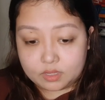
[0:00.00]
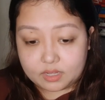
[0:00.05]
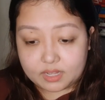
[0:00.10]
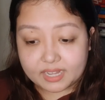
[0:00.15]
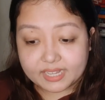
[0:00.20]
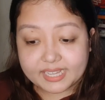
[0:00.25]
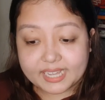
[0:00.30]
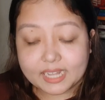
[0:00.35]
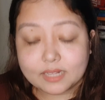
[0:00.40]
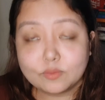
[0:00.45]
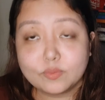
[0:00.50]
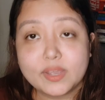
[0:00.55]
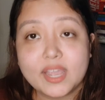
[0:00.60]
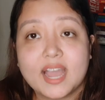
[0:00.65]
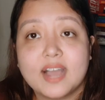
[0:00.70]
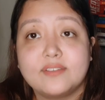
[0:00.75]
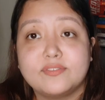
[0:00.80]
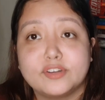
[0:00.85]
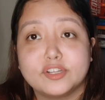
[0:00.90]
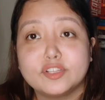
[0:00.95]
again, we
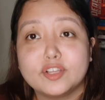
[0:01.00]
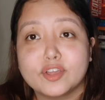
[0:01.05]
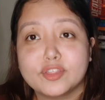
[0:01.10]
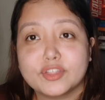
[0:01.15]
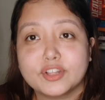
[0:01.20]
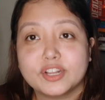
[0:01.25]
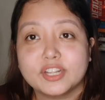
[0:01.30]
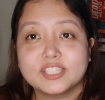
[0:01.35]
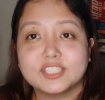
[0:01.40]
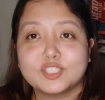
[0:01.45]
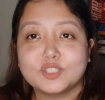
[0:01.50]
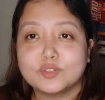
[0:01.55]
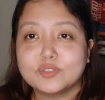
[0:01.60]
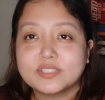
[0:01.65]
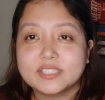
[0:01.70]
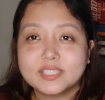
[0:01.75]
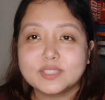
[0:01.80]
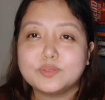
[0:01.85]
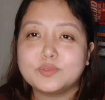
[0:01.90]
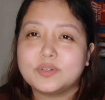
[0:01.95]
have another
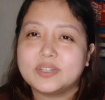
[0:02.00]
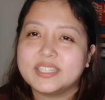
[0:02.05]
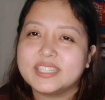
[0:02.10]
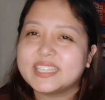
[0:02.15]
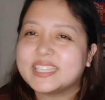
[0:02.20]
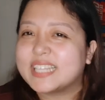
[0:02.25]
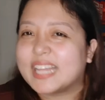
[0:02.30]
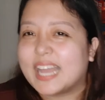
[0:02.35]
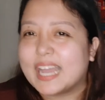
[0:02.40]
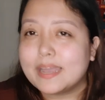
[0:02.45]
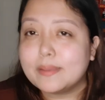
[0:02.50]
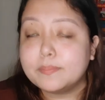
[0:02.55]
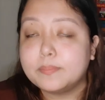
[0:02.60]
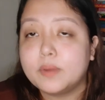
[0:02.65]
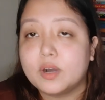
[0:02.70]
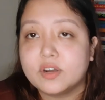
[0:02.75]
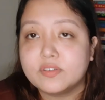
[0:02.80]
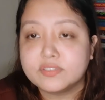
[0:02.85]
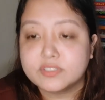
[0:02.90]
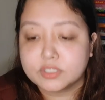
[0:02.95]
chosen one type
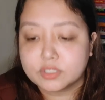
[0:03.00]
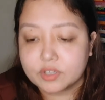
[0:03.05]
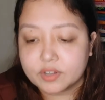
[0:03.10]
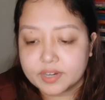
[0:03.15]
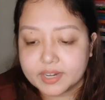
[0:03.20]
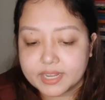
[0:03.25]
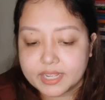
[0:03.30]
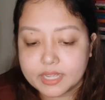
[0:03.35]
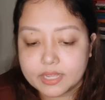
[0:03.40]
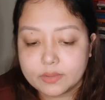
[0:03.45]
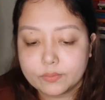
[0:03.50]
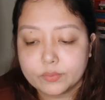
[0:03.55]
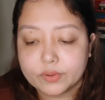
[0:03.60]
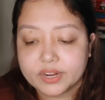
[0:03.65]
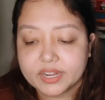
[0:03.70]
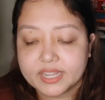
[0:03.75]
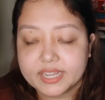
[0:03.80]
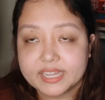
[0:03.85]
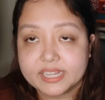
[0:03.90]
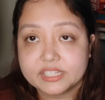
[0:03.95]
of story
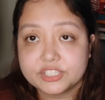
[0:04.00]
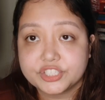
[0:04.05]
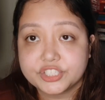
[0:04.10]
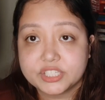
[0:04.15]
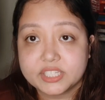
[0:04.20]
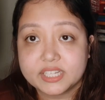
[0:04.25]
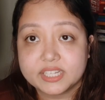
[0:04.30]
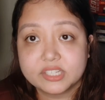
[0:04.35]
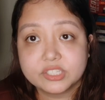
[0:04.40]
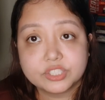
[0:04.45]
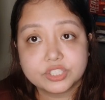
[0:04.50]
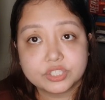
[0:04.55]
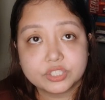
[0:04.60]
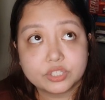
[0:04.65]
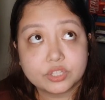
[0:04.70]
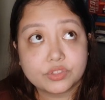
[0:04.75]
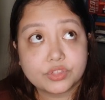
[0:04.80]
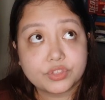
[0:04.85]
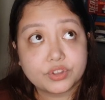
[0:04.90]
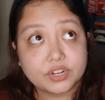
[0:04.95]
wherein she is
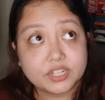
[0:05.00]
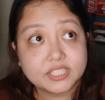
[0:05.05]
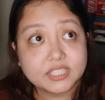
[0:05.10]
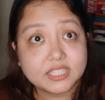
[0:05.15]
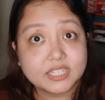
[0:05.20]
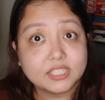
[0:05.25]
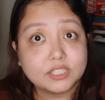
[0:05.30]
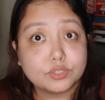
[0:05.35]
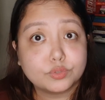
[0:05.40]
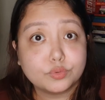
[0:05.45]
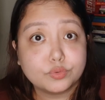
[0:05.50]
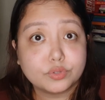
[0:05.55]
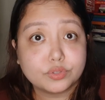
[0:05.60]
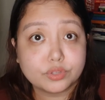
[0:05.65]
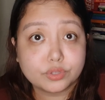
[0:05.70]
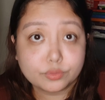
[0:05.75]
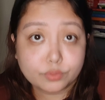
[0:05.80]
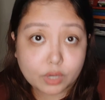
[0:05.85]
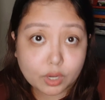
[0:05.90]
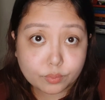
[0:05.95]
thrust into
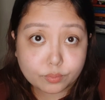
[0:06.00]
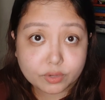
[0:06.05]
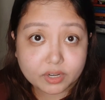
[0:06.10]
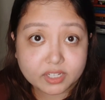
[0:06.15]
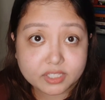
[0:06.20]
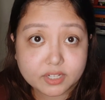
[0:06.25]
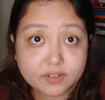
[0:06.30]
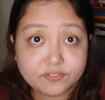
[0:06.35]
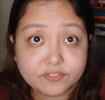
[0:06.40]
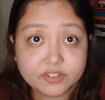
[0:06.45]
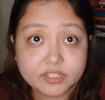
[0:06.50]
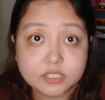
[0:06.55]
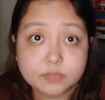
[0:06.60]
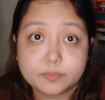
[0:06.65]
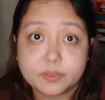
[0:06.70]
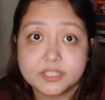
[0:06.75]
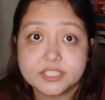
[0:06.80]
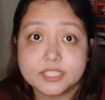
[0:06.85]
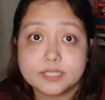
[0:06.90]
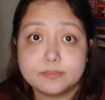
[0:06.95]
a world of
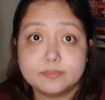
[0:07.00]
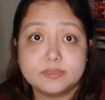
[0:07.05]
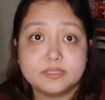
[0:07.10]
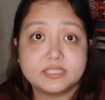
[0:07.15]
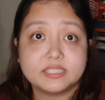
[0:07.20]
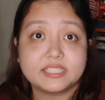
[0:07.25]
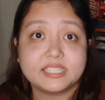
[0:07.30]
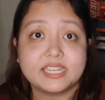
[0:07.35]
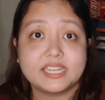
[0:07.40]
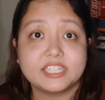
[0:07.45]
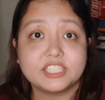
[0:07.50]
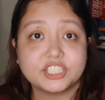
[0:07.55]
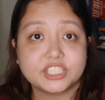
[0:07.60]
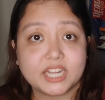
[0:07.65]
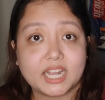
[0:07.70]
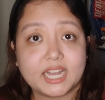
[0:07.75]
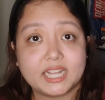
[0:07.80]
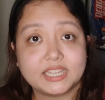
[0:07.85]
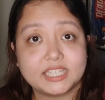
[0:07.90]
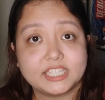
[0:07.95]
responsibility and
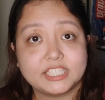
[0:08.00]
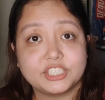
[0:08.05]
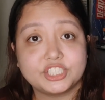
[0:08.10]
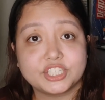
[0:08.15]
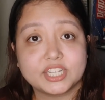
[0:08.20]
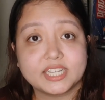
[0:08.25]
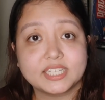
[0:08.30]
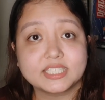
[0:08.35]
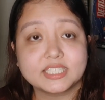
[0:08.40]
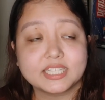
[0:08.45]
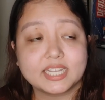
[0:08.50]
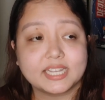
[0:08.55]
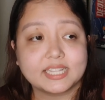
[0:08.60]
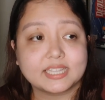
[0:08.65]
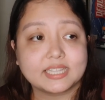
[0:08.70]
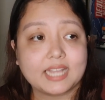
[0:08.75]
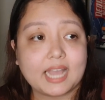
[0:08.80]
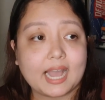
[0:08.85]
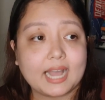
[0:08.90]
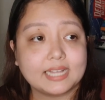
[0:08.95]
challenges. It
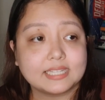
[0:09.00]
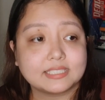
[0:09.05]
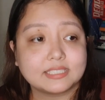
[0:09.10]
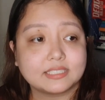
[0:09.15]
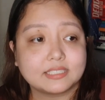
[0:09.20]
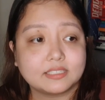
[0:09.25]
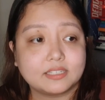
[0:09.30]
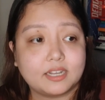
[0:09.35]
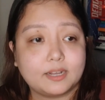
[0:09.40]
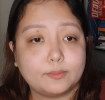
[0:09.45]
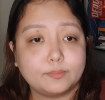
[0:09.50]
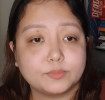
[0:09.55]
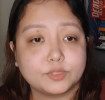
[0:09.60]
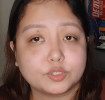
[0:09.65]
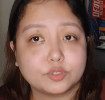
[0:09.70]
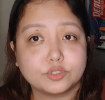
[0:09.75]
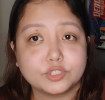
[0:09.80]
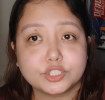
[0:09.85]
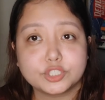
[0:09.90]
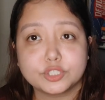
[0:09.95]
has
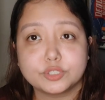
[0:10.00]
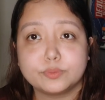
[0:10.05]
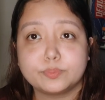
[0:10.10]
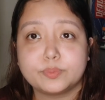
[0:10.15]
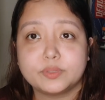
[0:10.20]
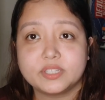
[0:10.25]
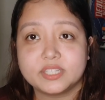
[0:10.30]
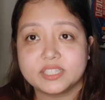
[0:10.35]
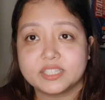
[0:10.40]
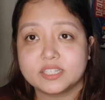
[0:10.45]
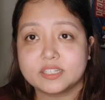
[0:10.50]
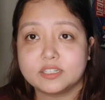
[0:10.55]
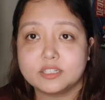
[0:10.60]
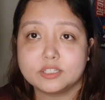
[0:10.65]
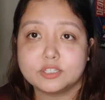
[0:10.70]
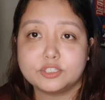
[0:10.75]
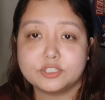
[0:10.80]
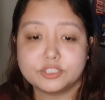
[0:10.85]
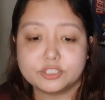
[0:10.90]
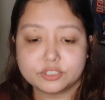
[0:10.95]
socio-political,
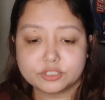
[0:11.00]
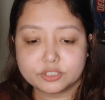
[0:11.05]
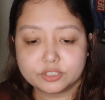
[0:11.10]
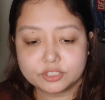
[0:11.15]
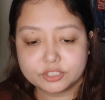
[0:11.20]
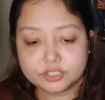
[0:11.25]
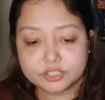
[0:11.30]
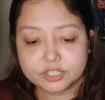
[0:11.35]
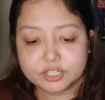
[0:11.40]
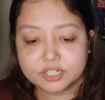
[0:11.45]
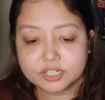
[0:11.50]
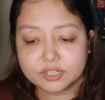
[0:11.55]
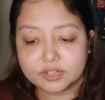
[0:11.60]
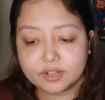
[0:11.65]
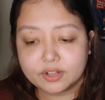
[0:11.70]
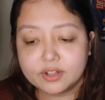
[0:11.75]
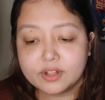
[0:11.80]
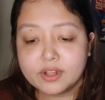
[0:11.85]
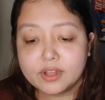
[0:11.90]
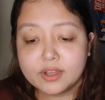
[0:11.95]

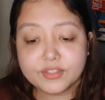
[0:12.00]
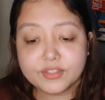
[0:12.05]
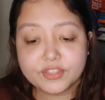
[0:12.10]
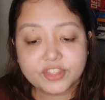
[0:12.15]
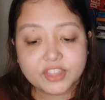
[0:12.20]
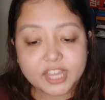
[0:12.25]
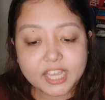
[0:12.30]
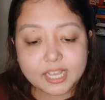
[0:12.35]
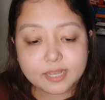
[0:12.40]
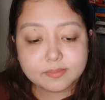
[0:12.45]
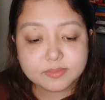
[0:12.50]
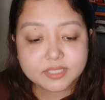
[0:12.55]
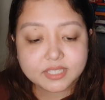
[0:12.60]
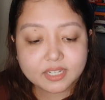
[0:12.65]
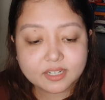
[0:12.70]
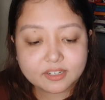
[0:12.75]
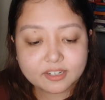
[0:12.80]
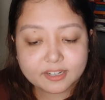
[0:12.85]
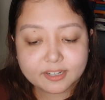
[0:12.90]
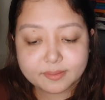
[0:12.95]
cultural themes,
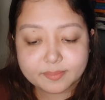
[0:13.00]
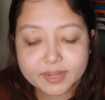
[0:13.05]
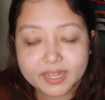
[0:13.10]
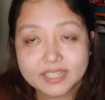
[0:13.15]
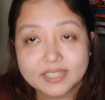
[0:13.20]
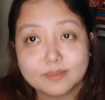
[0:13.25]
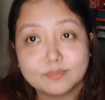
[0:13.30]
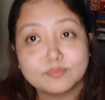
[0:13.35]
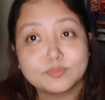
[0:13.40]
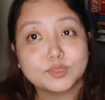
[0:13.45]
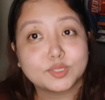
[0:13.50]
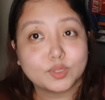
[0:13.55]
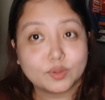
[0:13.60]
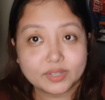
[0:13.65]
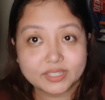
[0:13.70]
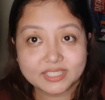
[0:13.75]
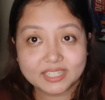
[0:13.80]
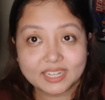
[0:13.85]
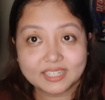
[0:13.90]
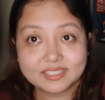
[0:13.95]
and I'm so
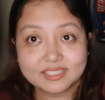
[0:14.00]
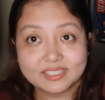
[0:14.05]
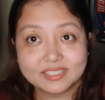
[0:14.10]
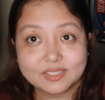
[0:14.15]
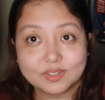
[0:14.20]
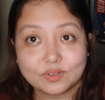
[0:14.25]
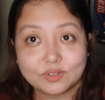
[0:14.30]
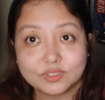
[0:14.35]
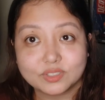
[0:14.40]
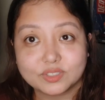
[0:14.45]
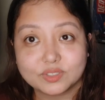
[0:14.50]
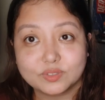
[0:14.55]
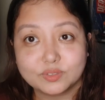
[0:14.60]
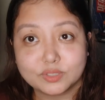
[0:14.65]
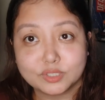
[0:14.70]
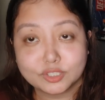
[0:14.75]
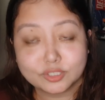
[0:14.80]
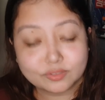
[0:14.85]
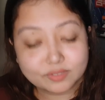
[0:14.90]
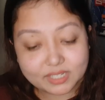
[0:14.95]
excited also
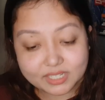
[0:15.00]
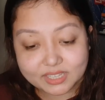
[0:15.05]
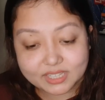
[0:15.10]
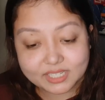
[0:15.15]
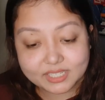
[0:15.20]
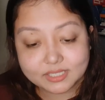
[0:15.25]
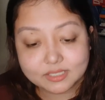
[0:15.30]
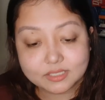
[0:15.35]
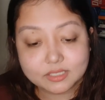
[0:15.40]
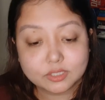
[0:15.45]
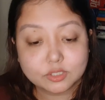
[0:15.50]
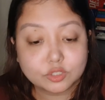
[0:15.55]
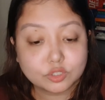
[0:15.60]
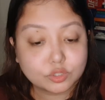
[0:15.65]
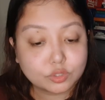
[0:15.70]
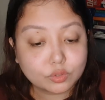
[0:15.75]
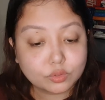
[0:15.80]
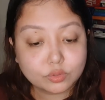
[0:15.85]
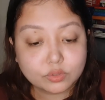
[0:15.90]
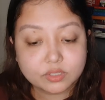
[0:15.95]
to read this
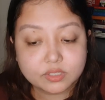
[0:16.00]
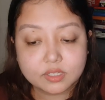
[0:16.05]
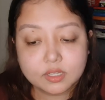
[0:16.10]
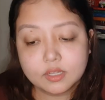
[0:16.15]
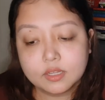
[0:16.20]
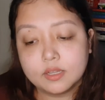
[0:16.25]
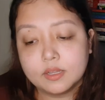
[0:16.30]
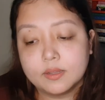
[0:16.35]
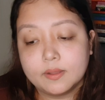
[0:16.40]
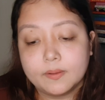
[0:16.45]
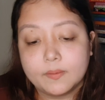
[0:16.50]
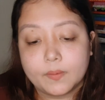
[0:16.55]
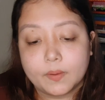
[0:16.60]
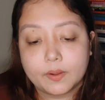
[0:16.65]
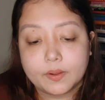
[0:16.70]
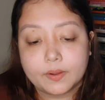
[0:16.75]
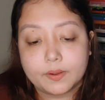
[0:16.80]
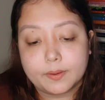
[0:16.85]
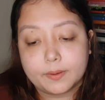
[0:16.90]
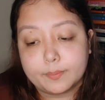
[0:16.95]
soon.
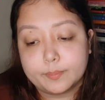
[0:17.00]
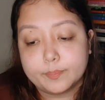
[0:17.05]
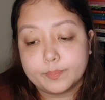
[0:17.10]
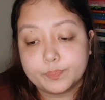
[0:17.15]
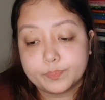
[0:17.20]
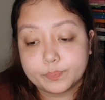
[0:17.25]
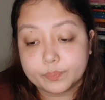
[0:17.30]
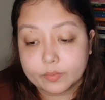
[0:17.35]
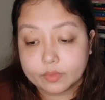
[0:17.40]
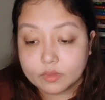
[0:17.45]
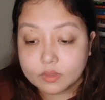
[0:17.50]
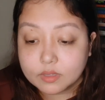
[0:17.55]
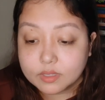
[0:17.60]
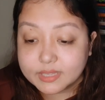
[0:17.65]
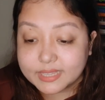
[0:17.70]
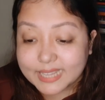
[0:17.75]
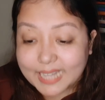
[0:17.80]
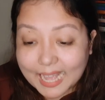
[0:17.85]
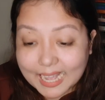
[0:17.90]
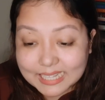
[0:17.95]

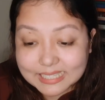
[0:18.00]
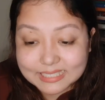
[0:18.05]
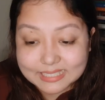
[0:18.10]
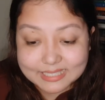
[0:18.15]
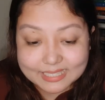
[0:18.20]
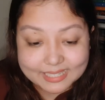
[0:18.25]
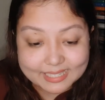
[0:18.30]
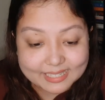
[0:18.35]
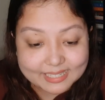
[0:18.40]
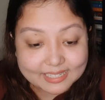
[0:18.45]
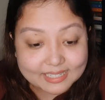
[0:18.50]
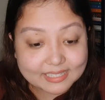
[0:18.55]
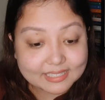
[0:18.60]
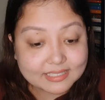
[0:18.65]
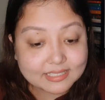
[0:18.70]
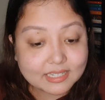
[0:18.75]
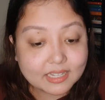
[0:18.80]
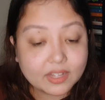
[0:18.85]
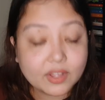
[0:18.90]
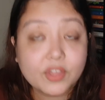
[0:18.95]
Next
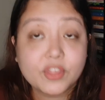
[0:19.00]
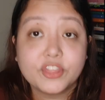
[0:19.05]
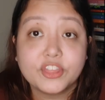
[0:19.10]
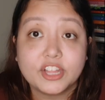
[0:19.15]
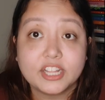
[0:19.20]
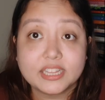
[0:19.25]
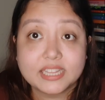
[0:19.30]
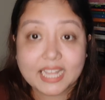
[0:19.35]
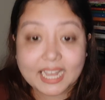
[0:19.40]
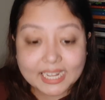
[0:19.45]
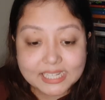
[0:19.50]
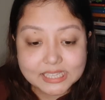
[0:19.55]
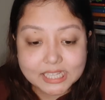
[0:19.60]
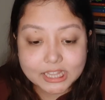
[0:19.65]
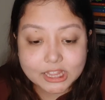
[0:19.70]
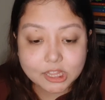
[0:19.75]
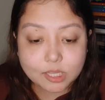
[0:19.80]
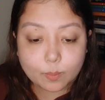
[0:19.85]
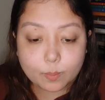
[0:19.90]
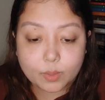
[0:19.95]
is The Light
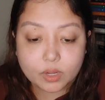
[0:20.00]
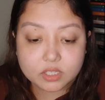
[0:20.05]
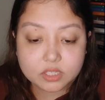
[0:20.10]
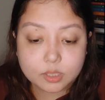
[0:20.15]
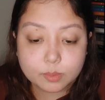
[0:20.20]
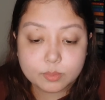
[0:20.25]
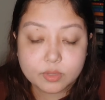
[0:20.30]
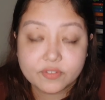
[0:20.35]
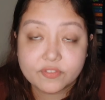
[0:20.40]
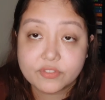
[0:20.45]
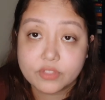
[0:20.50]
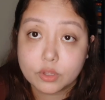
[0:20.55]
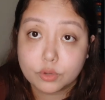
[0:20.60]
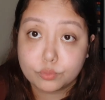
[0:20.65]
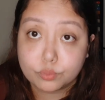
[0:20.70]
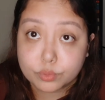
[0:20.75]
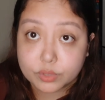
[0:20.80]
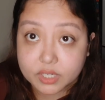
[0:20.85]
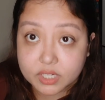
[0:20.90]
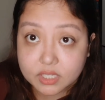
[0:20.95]
at the Bottom of the
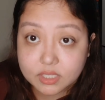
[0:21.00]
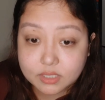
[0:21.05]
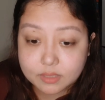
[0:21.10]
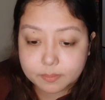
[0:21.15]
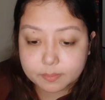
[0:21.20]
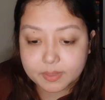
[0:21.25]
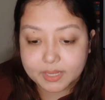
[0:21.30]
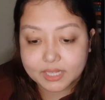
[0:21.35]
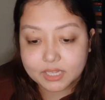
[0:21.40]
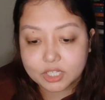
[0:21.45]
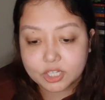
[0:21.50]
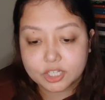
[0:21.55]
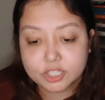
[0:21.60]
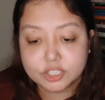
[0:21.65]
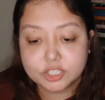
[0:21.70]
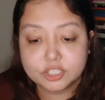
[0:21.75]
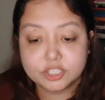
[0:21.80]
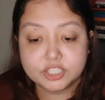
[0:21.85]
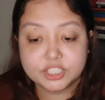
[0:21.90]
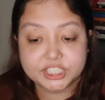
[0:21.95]
World by
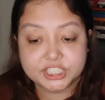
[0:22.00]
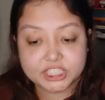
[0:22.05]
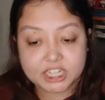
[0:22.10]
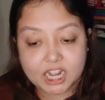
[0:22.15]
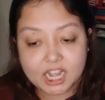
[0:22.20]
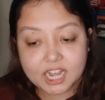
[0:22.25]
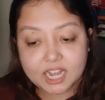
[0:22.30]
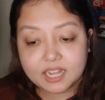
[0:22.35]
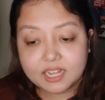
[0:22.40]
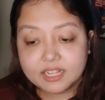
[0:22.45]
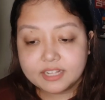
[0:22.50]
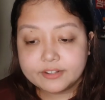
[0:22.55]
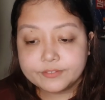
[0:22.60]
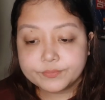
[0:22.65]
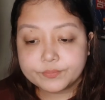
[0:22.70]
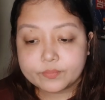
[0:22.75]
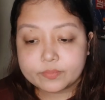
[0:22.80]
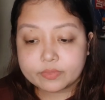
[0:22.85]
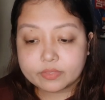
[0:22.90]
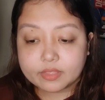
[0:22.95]
London Shaw.
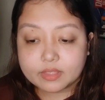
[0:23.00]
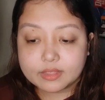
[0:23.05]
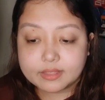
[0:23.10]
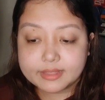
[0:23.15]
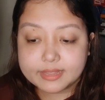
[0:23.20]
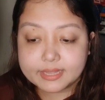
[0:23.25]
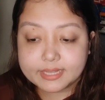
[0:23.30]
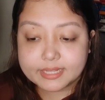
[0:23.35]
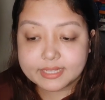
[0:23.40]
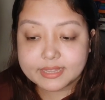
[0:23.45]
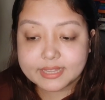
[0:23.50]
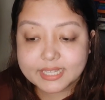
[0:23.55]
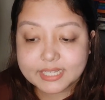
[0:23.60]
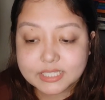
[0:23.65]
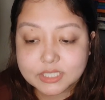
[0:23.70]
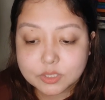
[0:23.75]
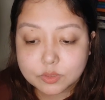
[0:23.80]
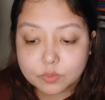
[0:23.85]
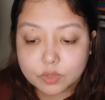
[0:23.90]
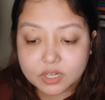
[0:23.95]

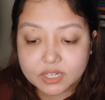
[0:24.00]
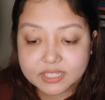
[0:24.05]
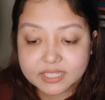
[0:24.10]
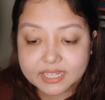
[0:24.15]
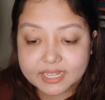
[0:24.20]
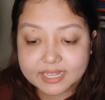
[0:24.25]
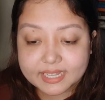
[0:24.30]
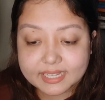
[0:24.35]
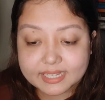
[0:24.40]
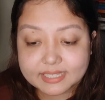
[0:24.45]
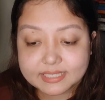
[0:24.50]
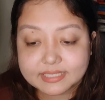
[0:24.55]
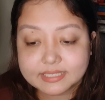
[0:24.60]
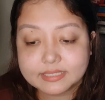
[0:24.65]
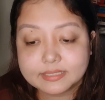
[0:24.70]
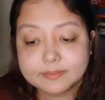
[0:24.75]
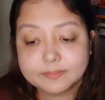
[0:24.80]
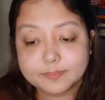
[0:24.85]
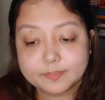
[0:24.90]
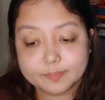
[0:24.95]
This one is